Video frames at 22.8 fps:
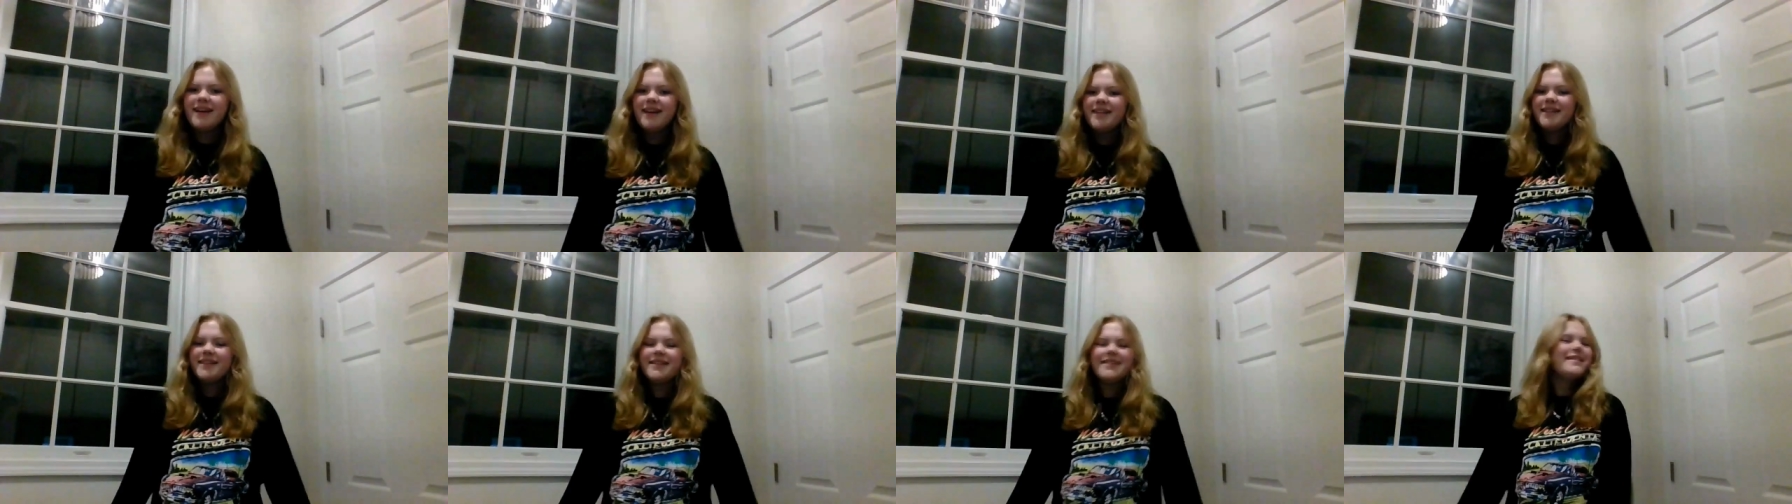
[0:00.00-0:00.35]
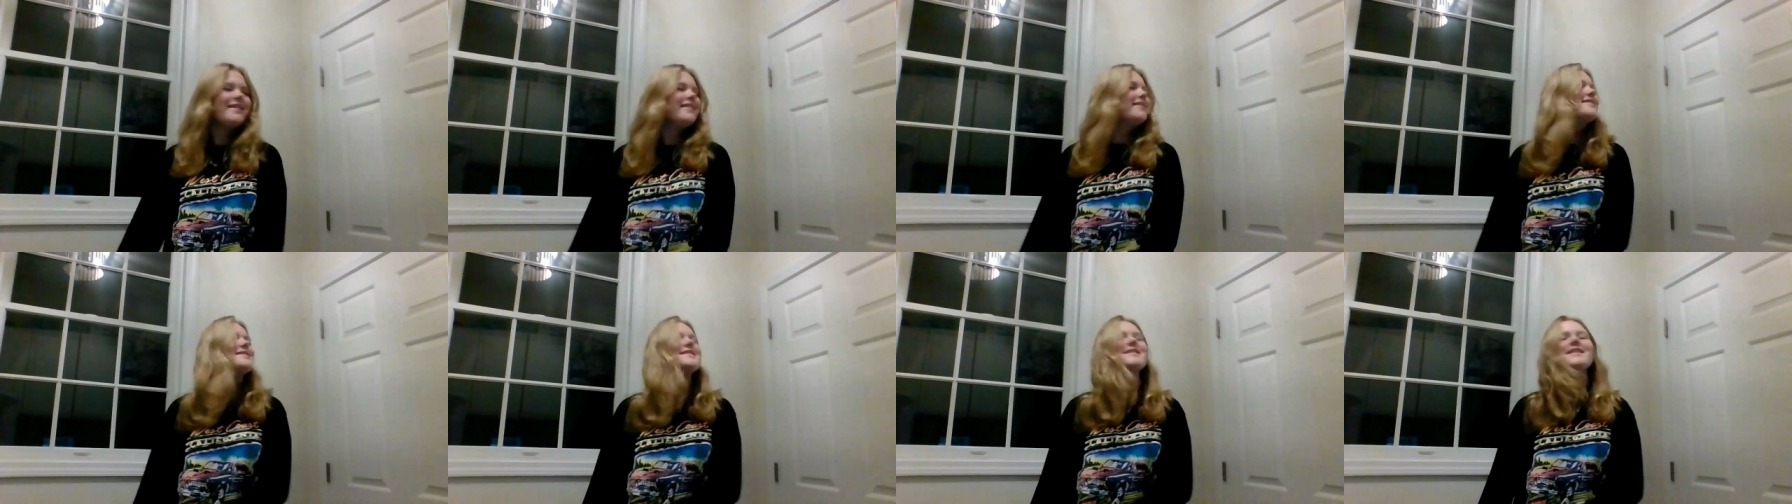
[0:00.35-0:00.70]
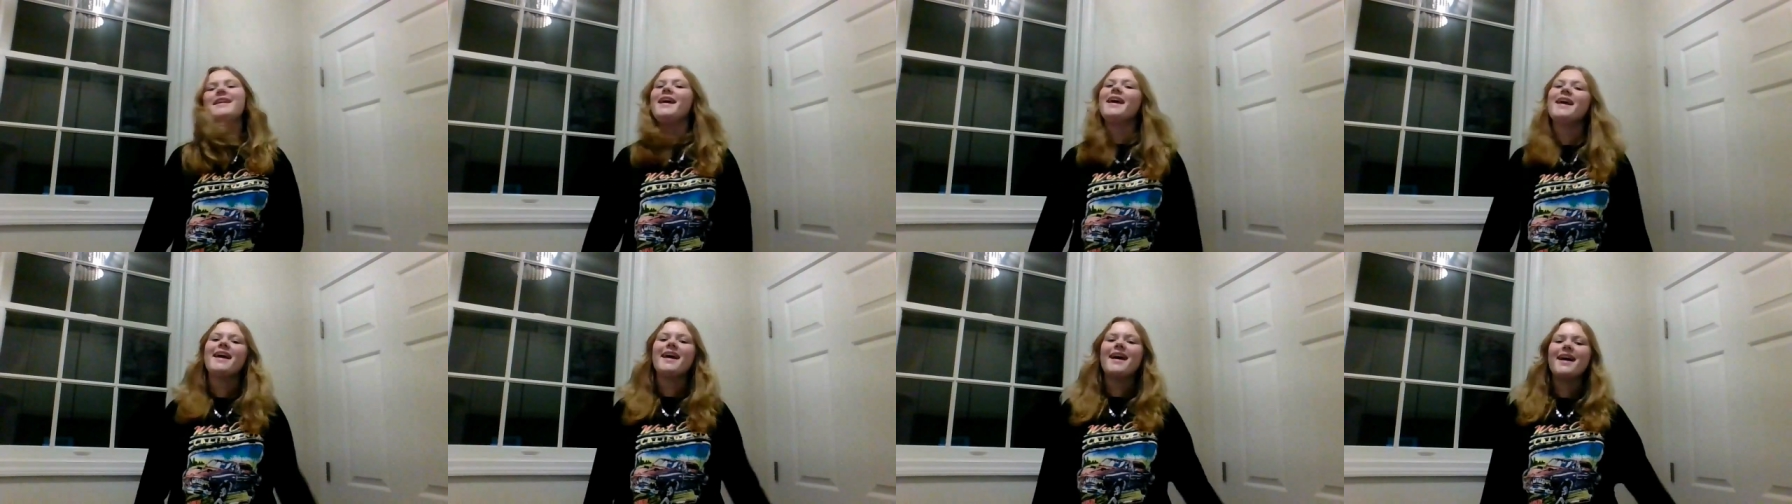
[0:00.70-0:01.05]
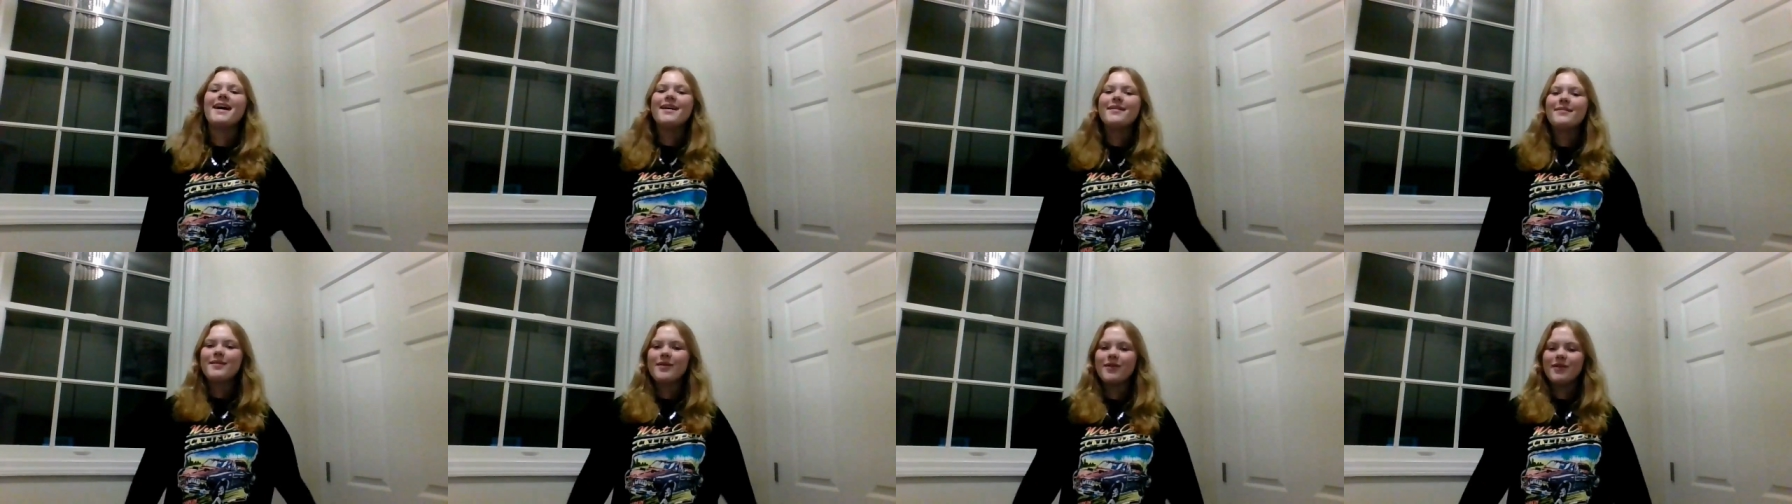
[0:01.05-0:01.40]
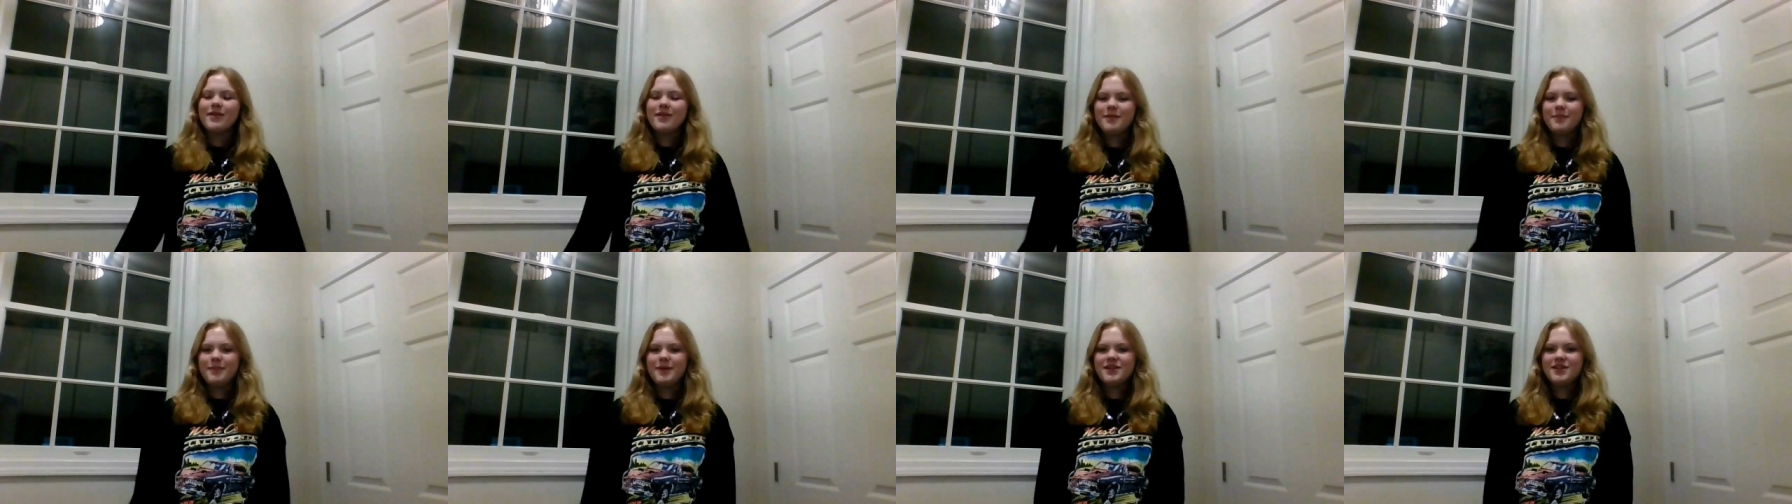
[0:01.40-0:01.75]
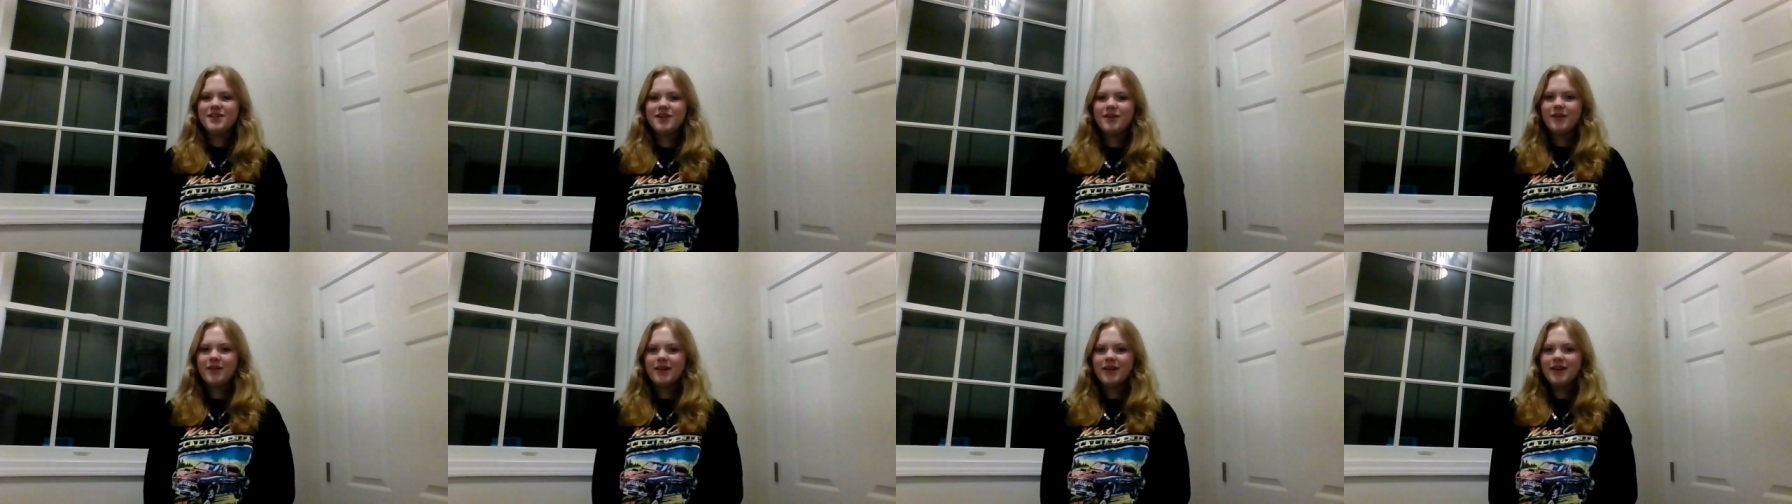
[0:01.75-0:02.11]
guys, so today I'm going to be
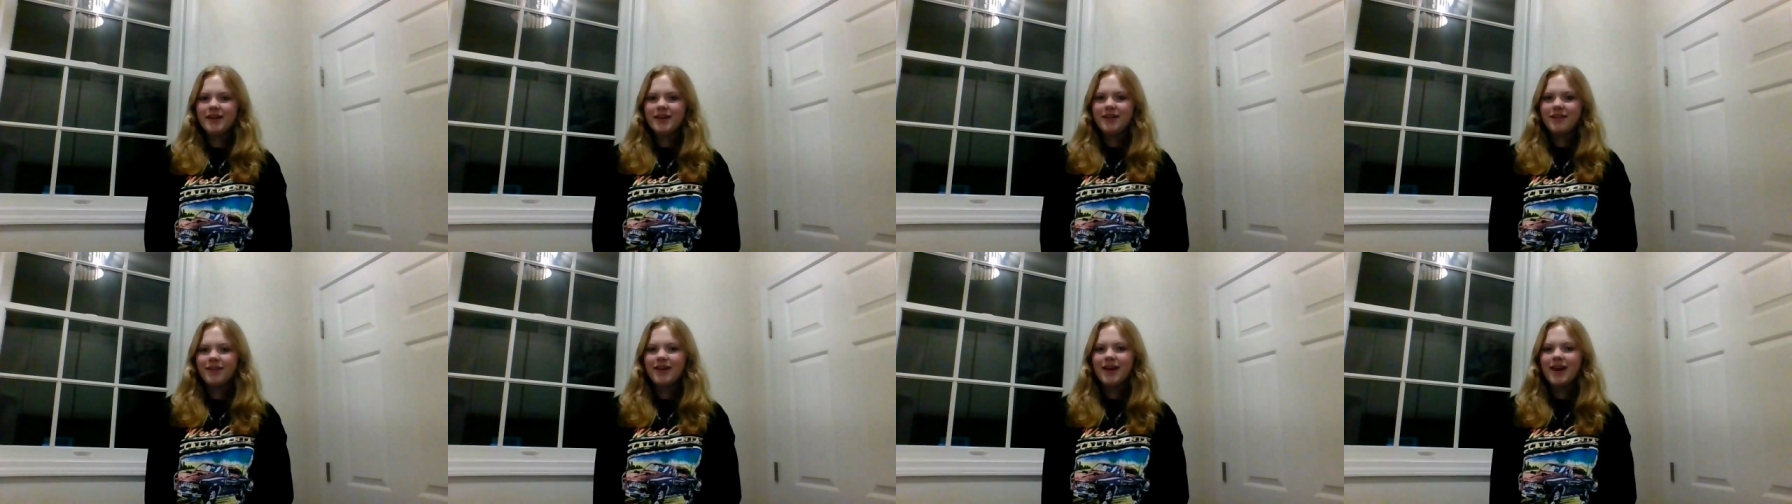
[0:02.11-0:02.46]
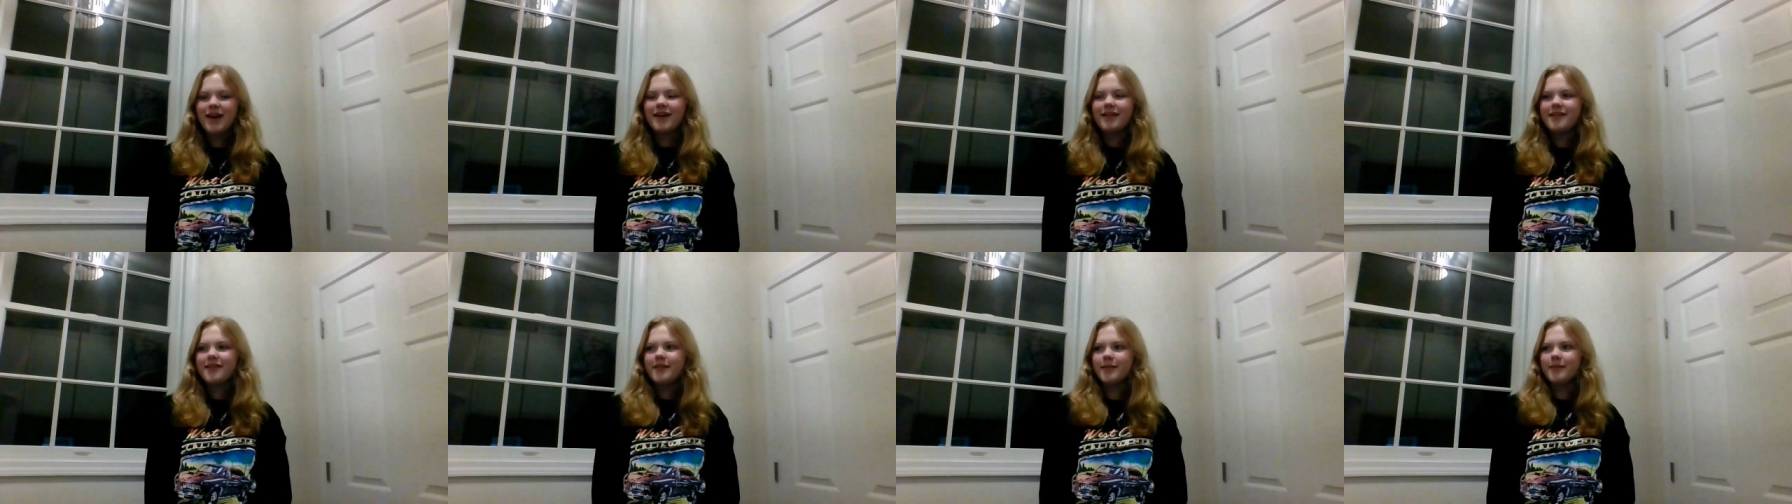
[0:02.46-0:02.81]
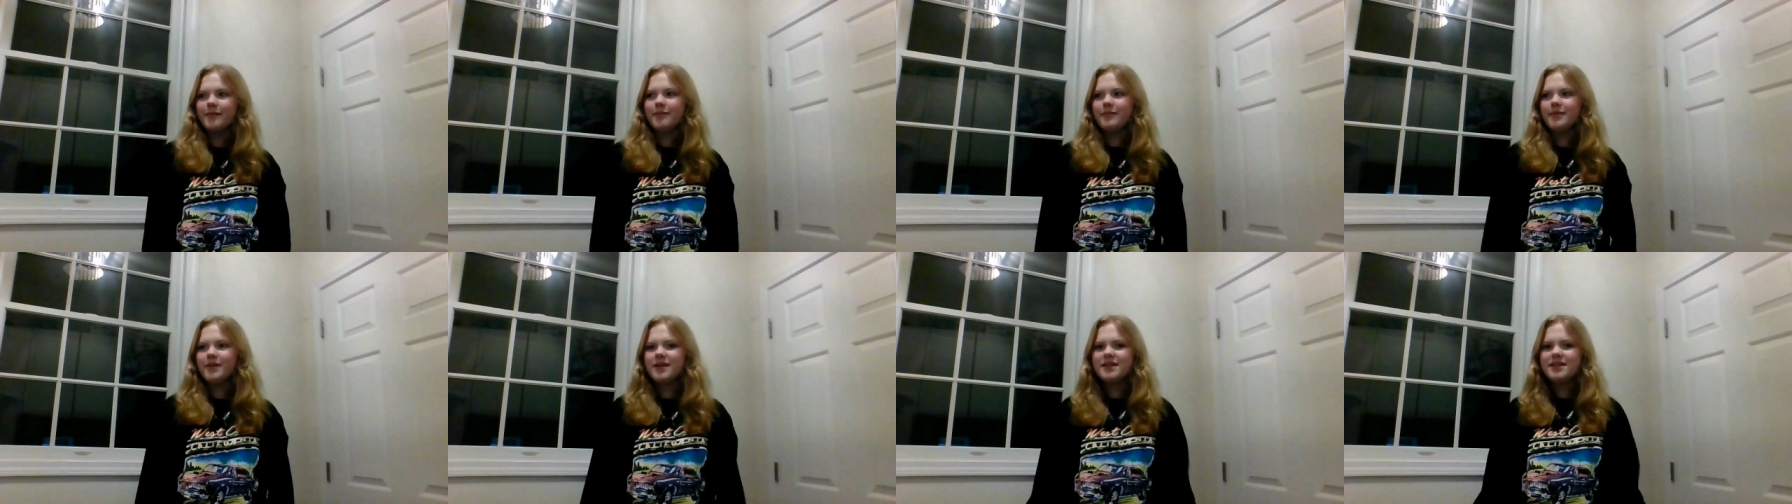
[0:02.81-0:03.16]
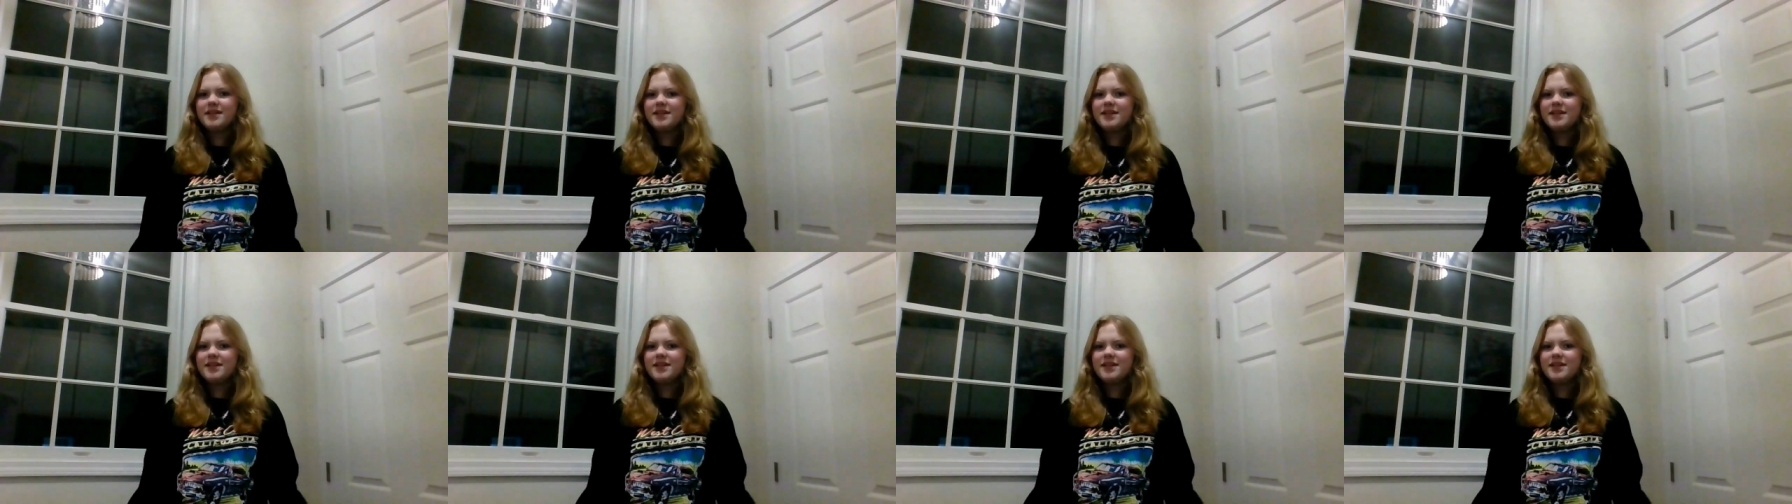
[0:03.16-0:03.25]
showing you guys some